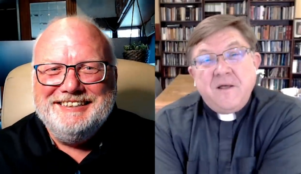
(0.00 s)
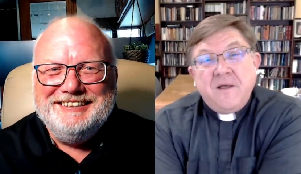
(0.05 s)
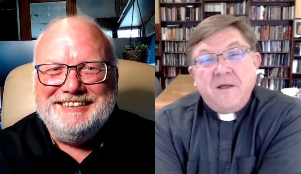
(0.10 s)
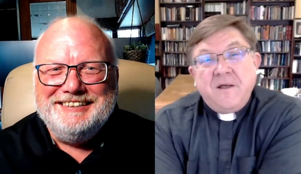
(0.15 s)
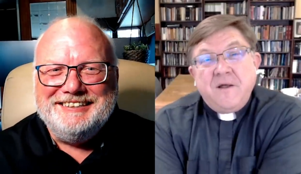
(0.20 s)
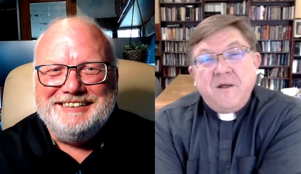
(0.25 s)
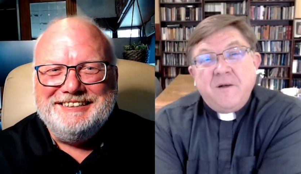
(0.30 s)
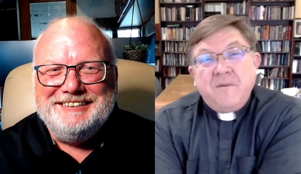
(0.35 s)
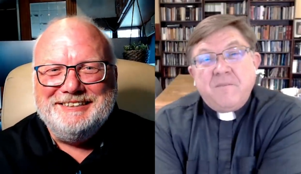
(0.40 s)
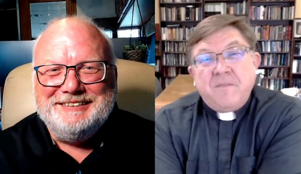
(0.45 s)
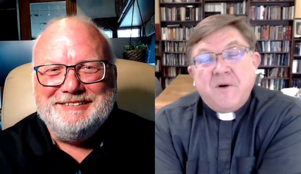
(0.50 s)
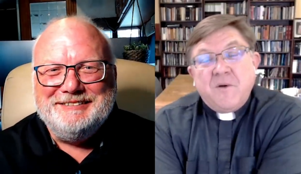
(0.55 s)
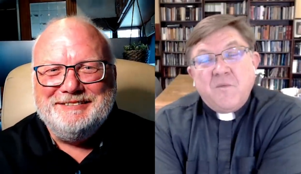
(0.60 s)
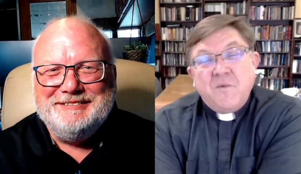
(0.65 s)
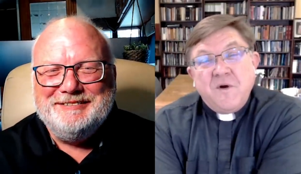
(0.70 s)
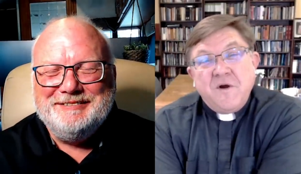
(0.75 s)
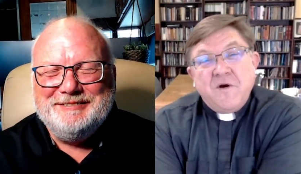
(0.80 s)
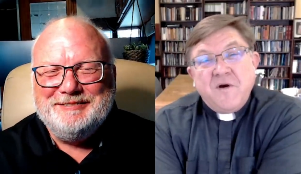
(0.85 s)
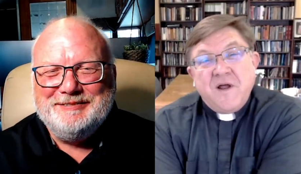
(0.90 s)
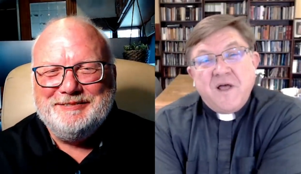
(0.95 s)
Speaker 1: But we're
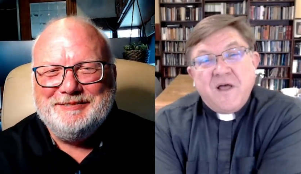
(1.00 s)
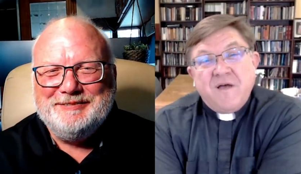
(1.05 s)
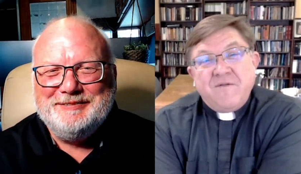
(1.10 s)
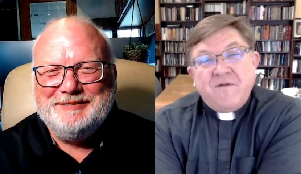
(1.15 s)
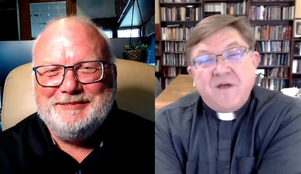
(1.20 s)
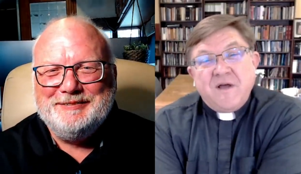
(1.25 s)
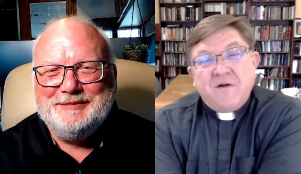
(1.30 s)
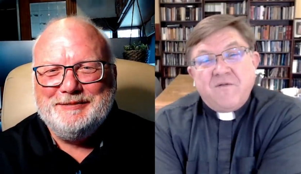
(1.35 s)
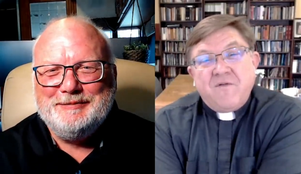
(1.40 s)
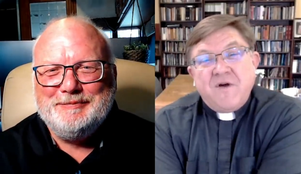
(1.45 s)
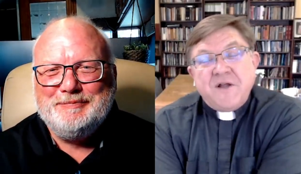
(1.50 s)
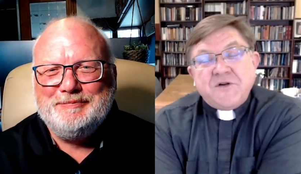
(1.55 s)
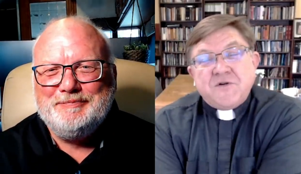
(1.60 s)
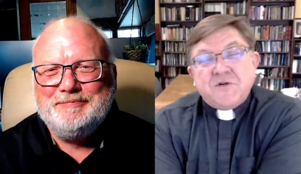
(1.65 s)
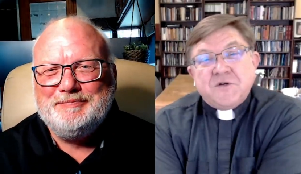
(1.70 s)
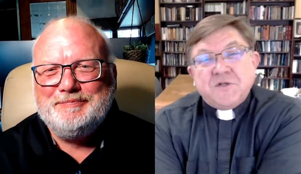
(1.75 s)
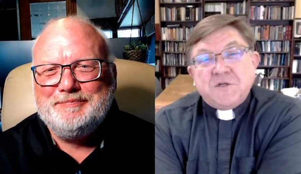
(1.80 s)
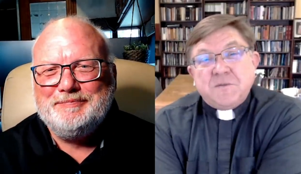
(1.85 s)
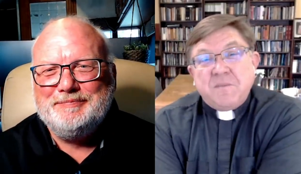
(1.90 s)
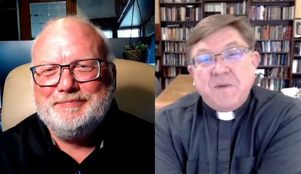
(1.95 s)
having a
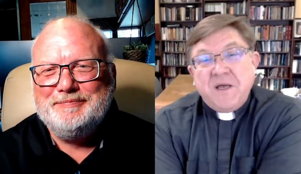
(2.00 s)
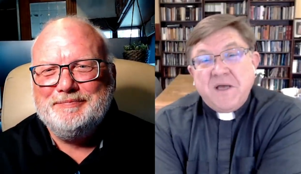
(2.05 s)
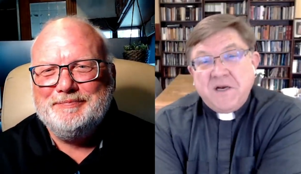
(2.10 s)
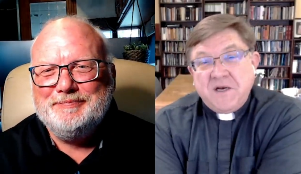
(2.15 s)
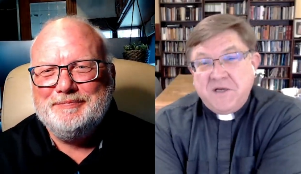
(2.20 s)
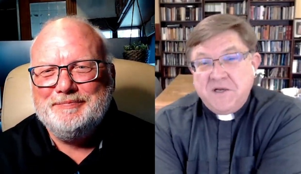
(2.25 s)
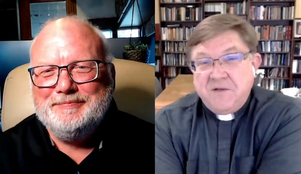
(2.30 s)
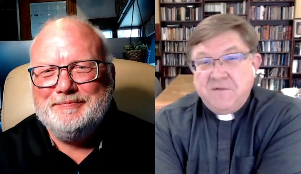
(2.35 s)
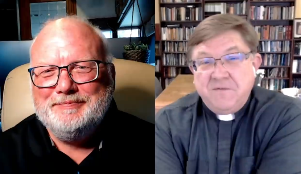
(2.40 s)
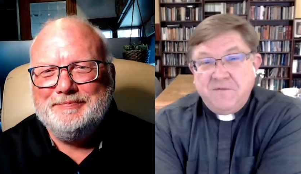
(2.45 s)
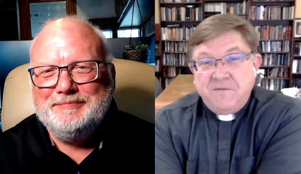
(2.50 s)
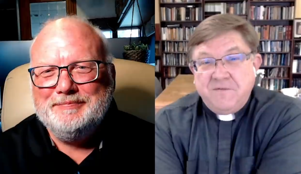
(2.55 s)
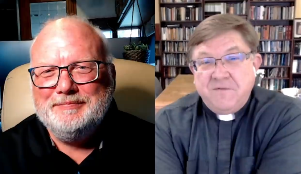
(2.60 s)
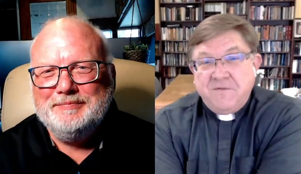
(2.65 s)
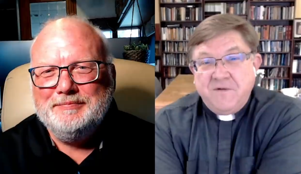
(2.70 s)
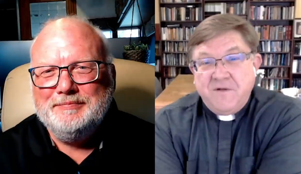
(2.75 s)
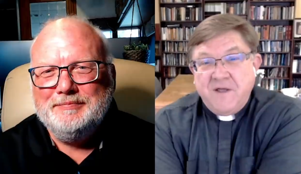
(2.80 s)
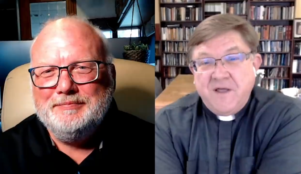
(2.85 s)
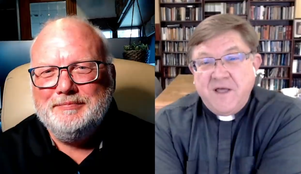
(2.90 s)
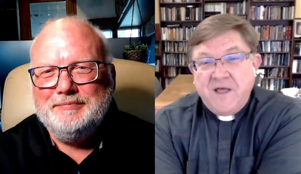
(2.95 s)
retrospective
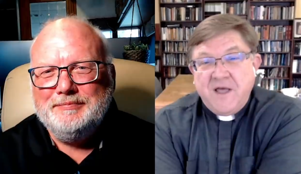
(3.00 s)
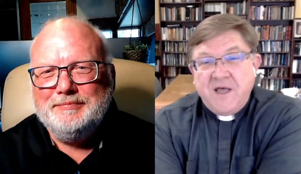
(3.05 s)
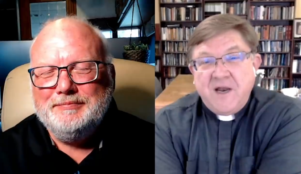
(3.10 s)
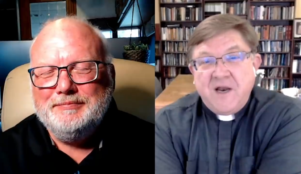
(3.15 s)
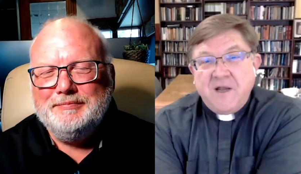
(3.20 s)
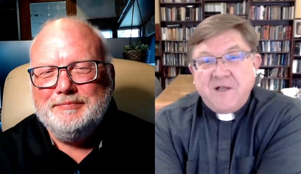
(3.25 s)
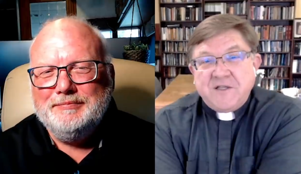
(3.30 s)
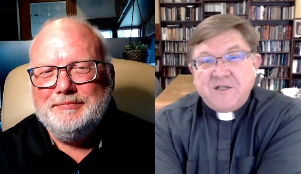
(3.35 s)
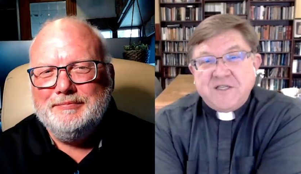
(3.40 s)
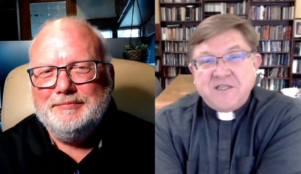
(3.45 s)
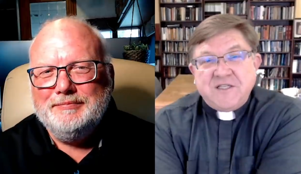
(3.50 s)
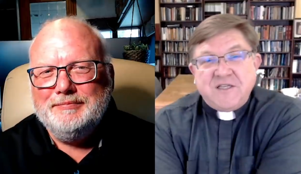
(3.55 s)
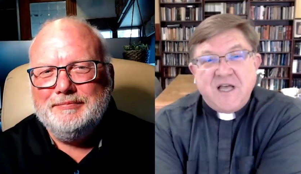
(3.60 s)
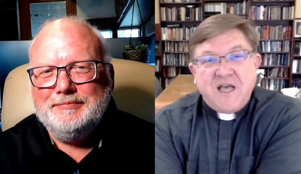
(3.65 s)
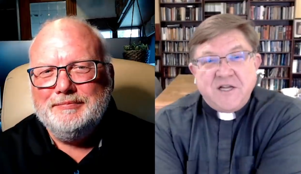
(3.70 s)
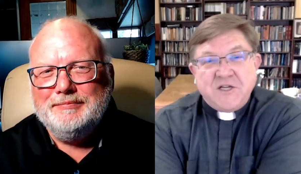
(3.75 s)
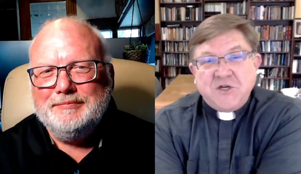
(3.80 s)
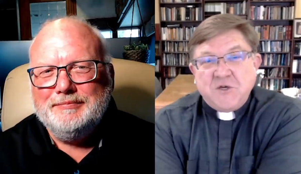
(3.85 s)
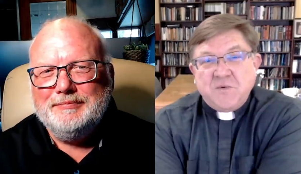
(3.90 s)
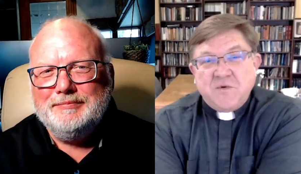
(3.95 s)
and a
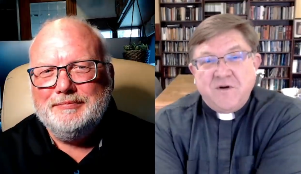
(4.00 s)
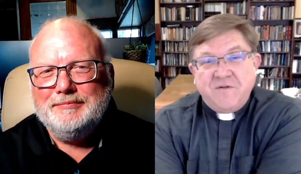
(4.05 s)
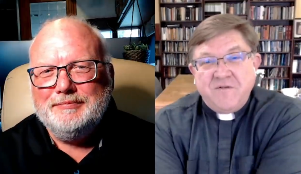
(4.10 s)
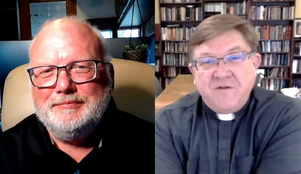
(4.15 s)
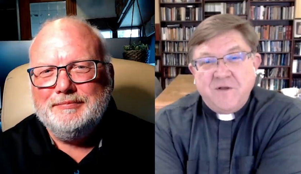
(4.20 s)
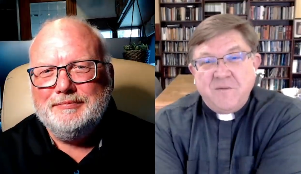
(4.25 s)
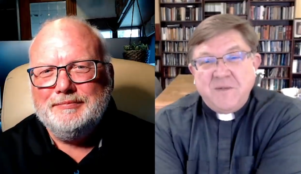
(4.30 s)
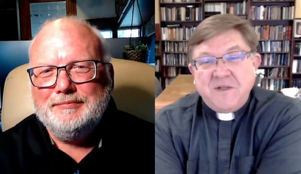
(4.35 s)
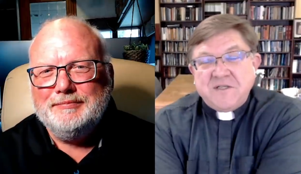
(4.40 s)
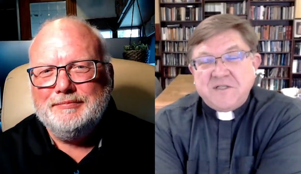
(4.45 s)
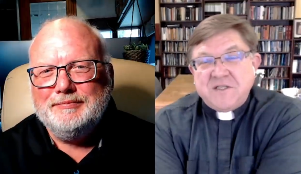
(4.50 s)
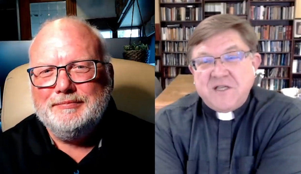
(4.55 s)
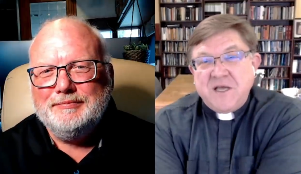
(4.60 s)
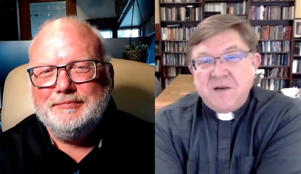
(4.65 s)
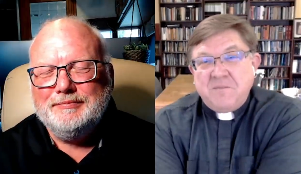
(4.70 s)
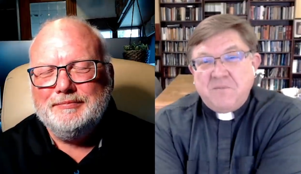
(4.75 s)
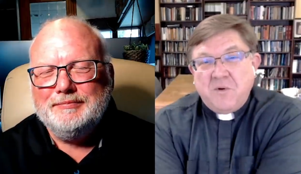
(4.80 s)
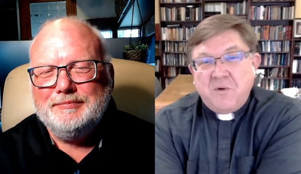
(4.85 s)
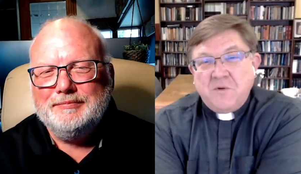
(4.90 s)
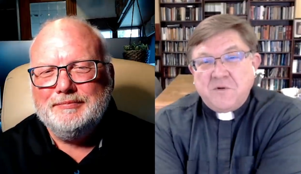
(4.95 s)
statue of him in St.
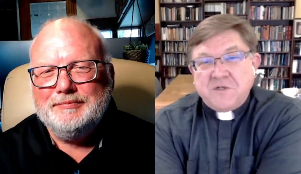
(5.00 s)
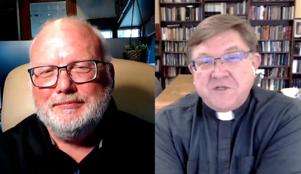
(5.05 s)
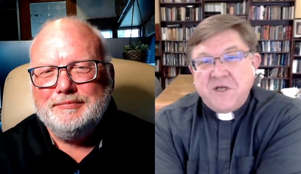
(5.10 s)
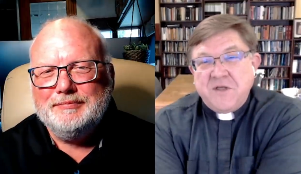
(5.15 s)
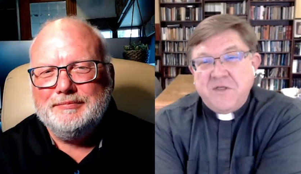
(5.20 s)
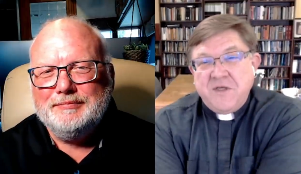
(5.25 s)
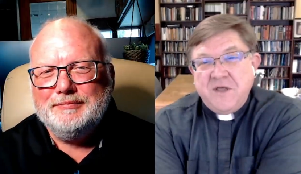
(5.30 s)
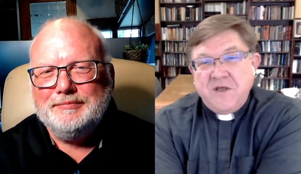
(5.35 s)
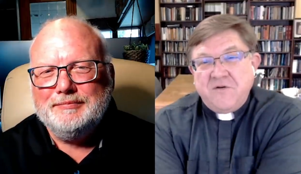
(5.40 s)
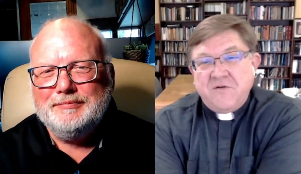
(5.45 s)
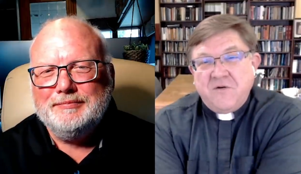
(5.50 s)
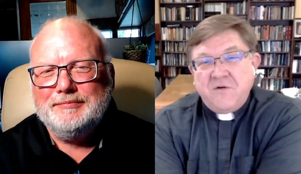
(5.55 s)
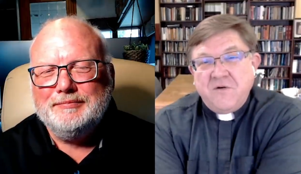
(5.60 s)
Paul's Cathedral